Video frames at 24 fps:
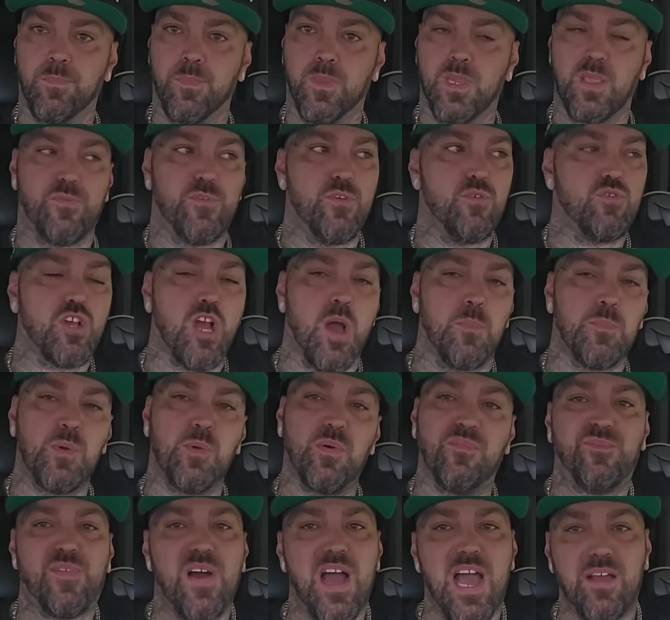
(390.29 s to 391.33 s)
If you come in
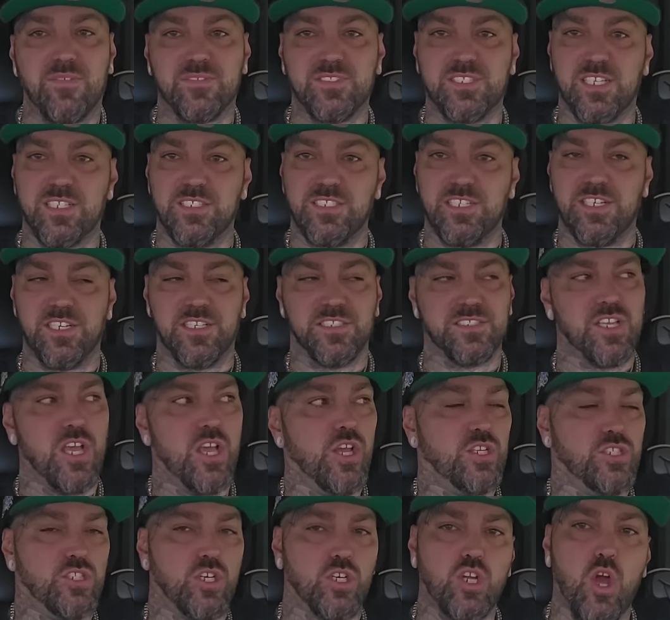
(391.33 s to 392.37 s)
with five, ten years,
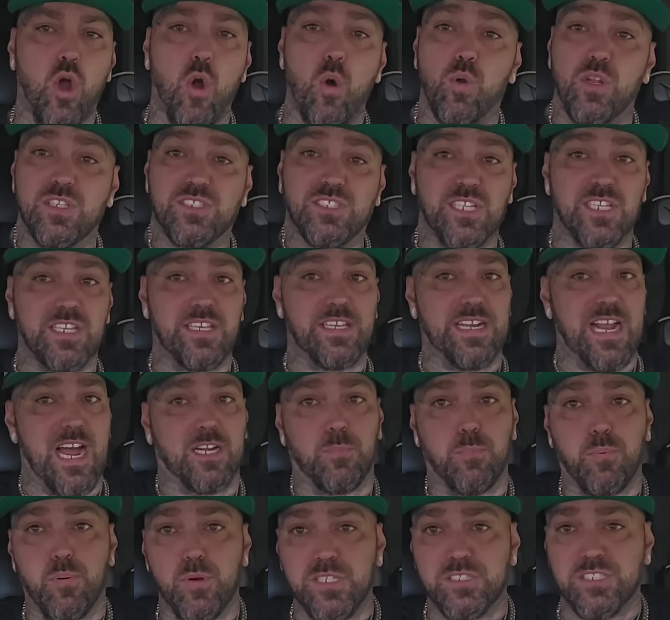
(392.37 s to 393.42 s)
your goal is to get out
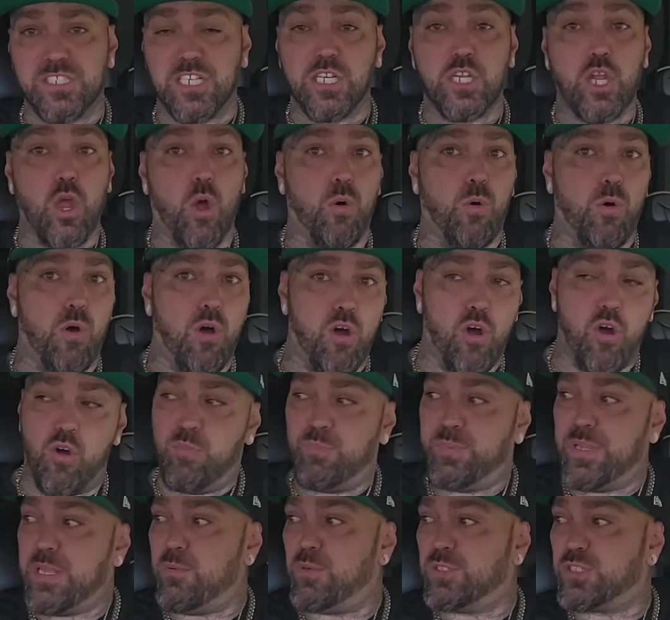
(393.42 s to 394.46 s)
of prison, go home,
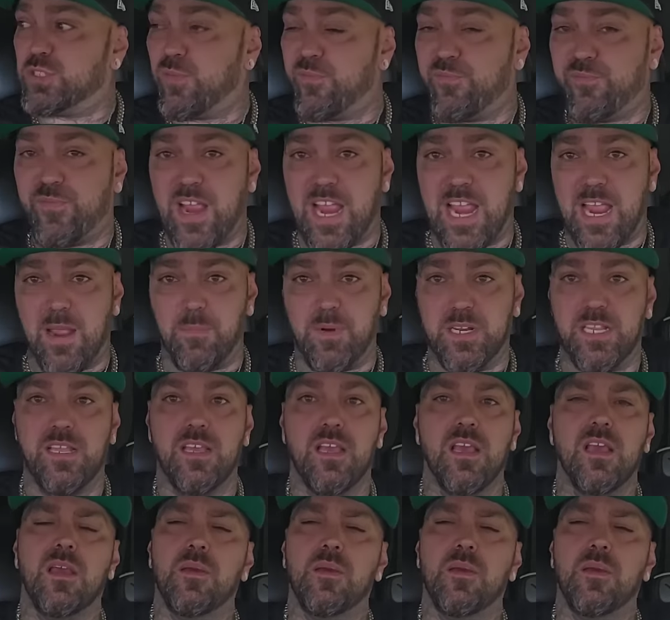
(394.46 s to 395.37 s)
be with your family,